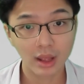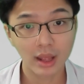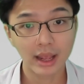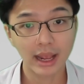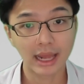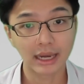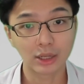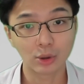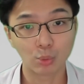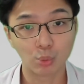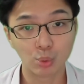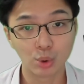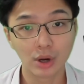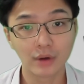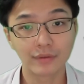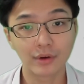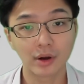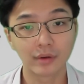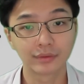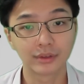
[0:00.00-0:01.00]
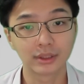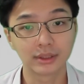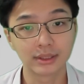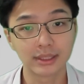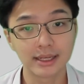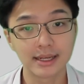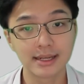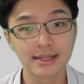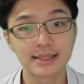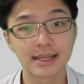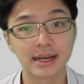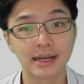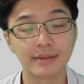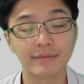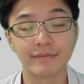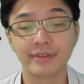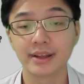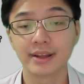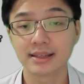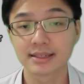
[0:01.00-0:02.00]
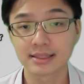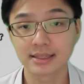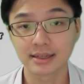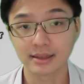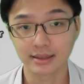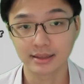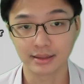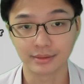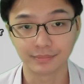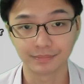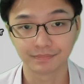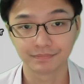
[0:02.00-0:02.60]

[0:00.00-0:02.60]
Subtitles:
and the worth of the things they are investing in.